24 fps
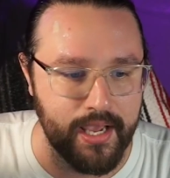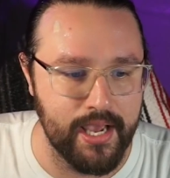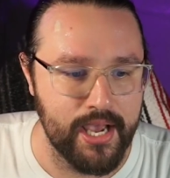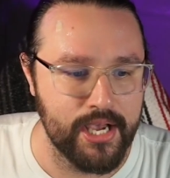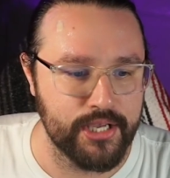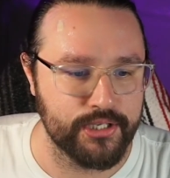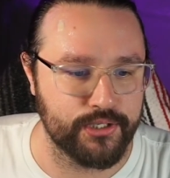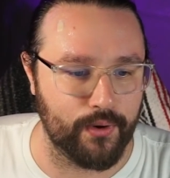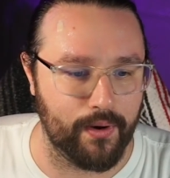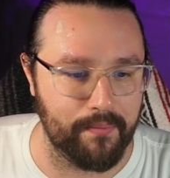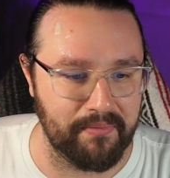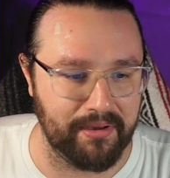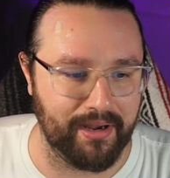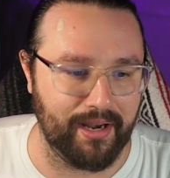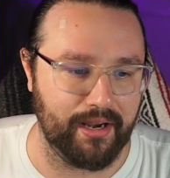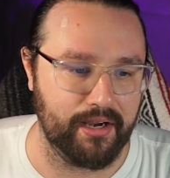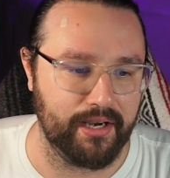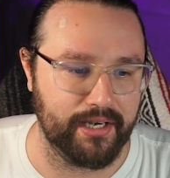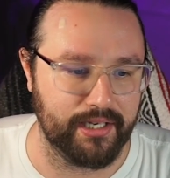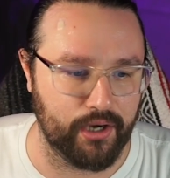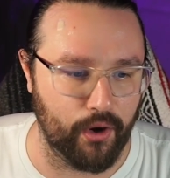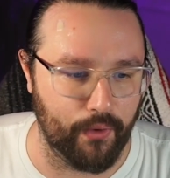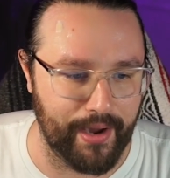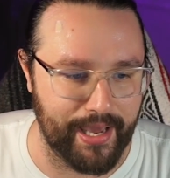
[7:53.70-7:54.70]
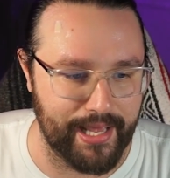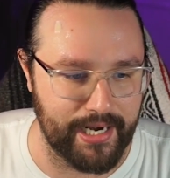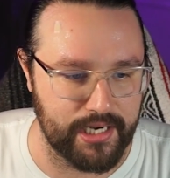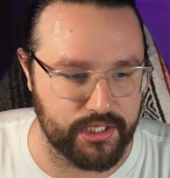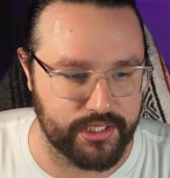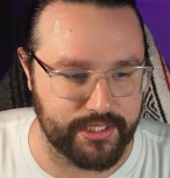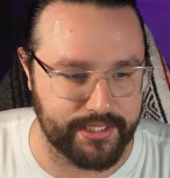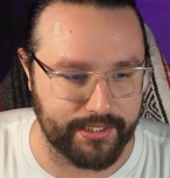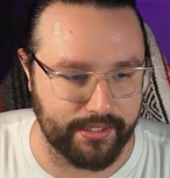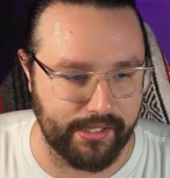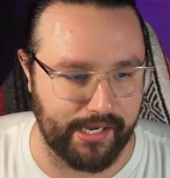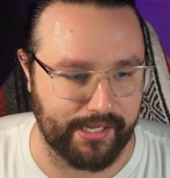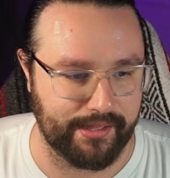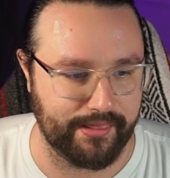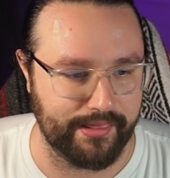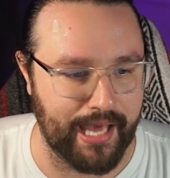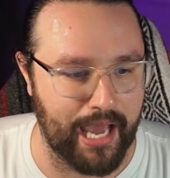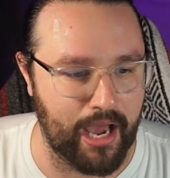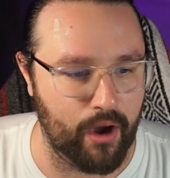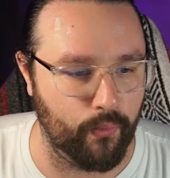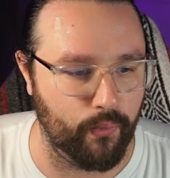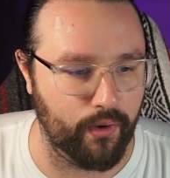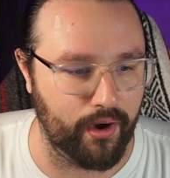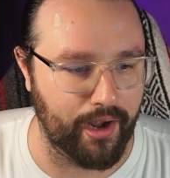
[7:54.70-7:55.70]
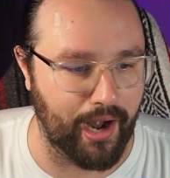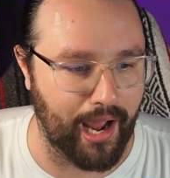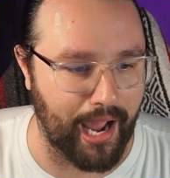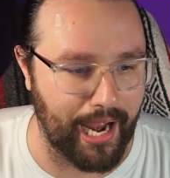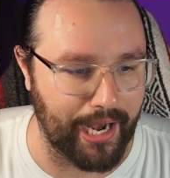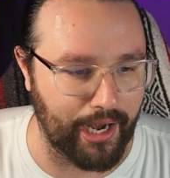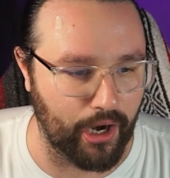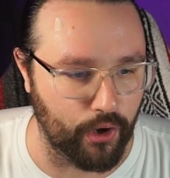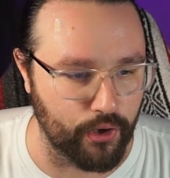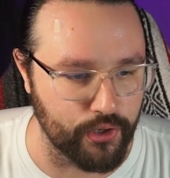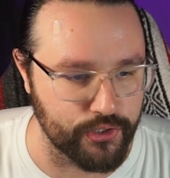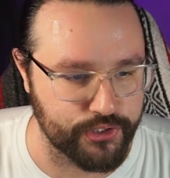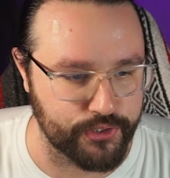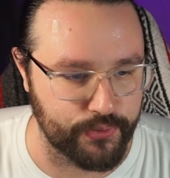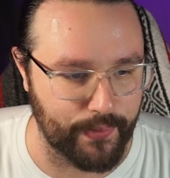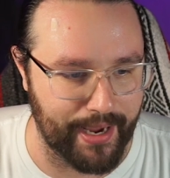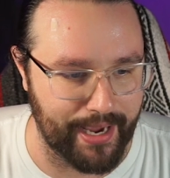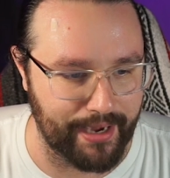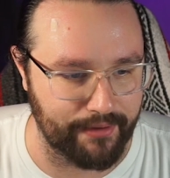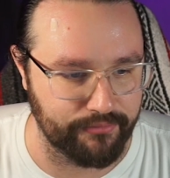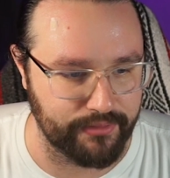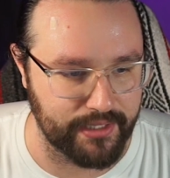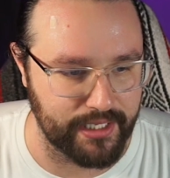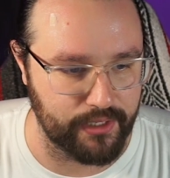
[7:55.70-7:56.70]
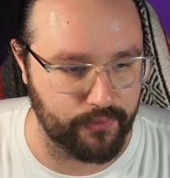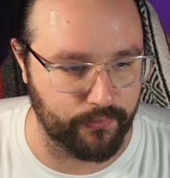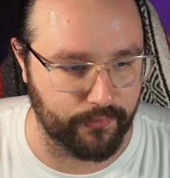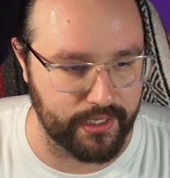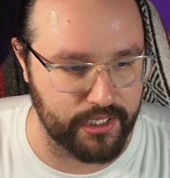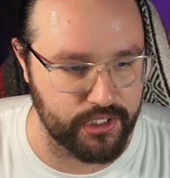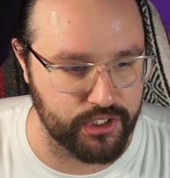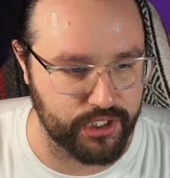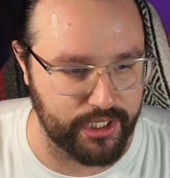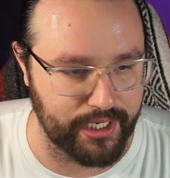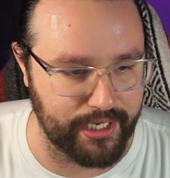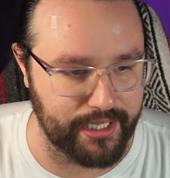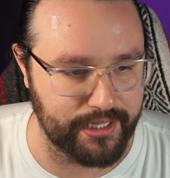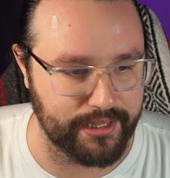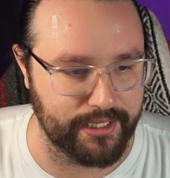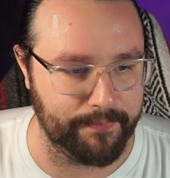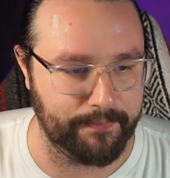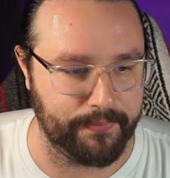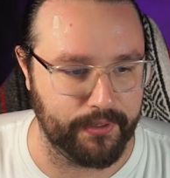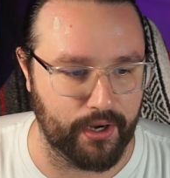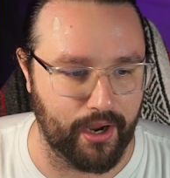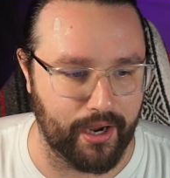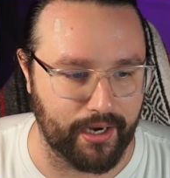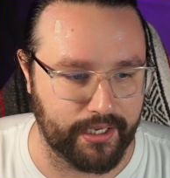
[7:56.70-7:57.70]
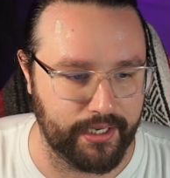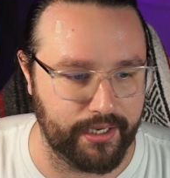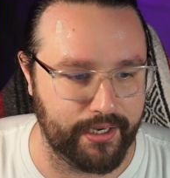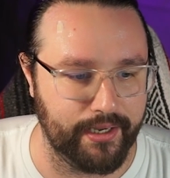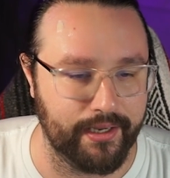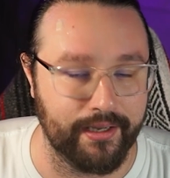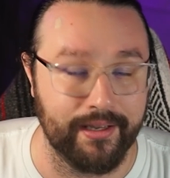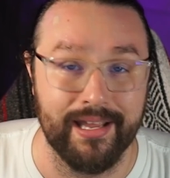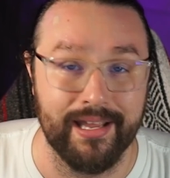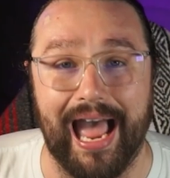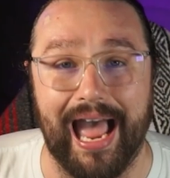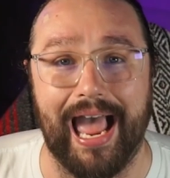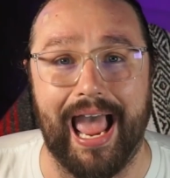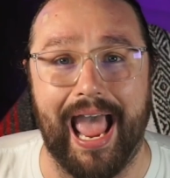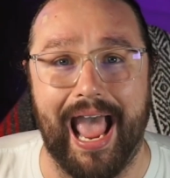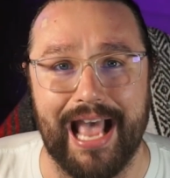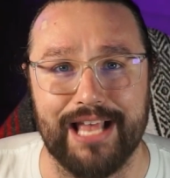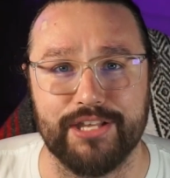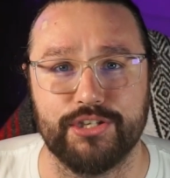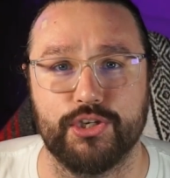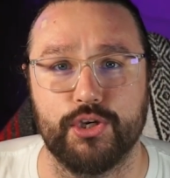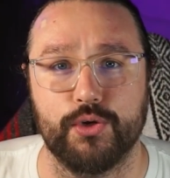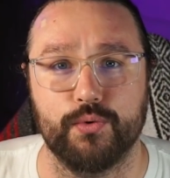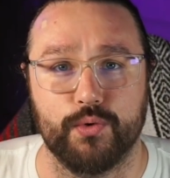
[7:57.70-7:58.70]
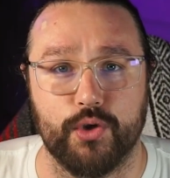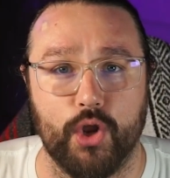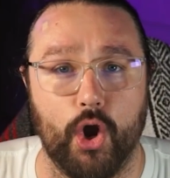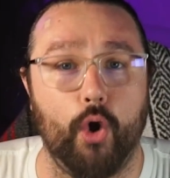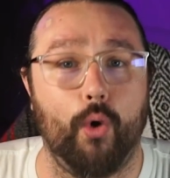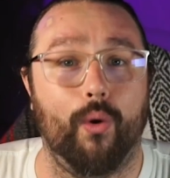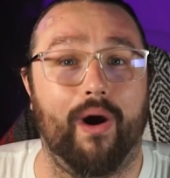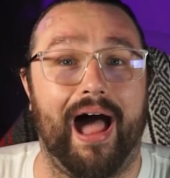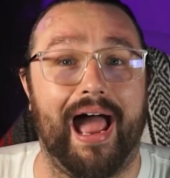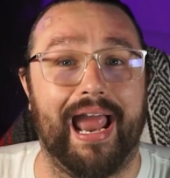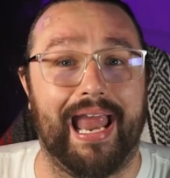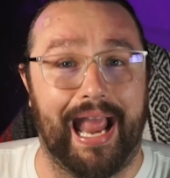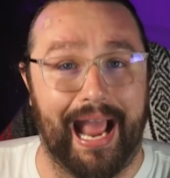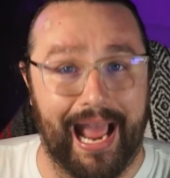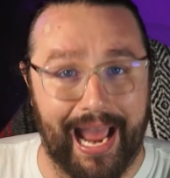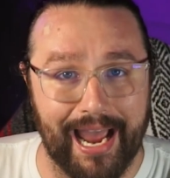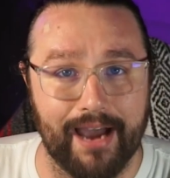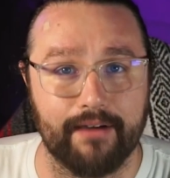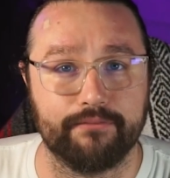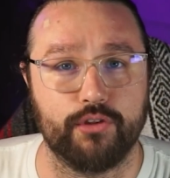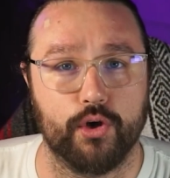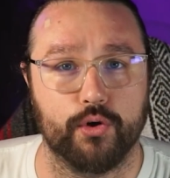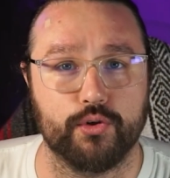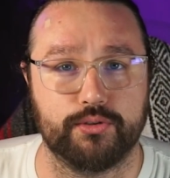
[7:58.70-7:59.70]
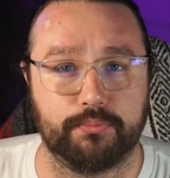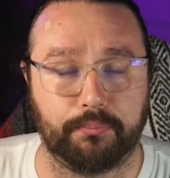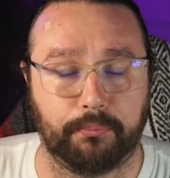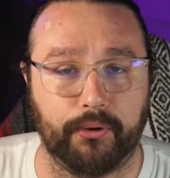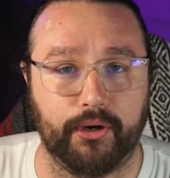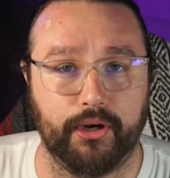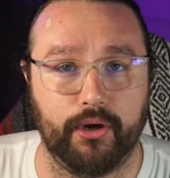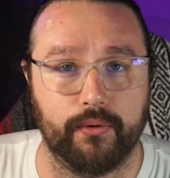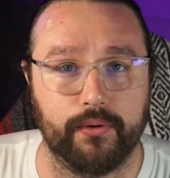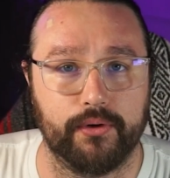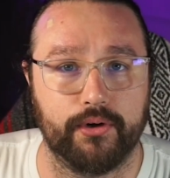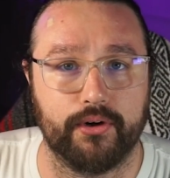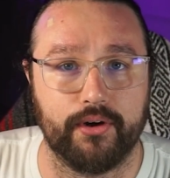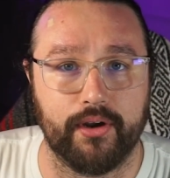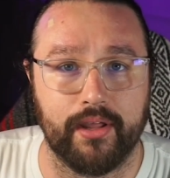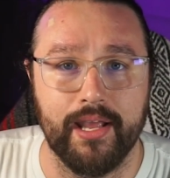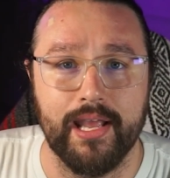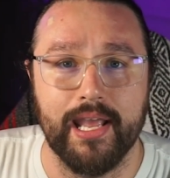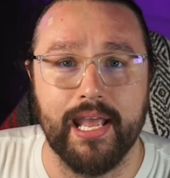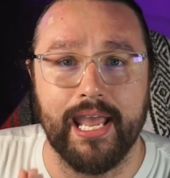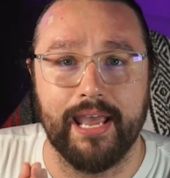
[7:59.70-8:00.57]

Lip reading: So I'm gonna go ahead and select that one. I also have the Renji and the Byakuya. As you know, I have those pre-ordered.